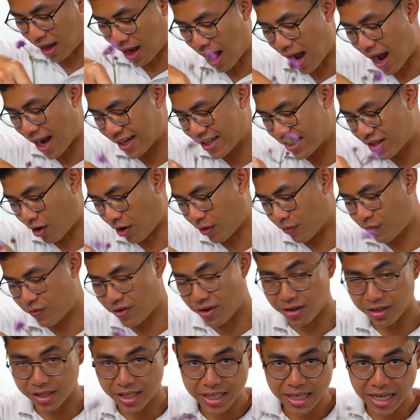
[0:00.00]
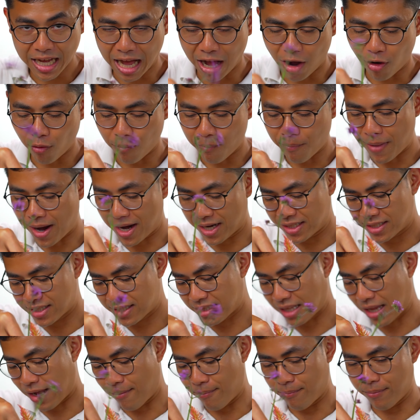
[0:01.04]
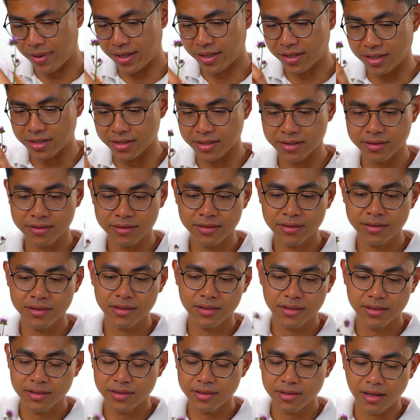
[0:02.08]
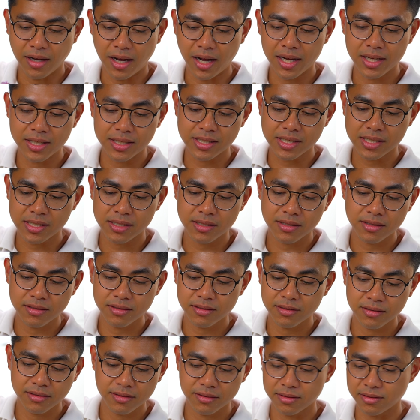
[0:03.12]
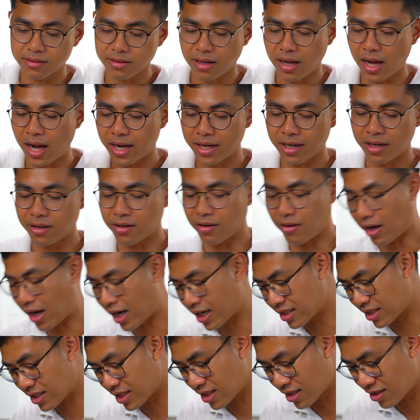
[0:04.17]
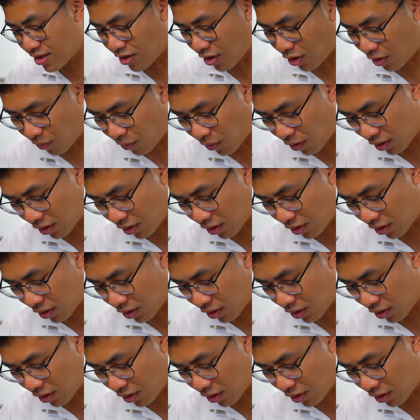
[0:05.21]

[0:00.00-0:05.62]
I don't really count my stem because I don't know, I just don't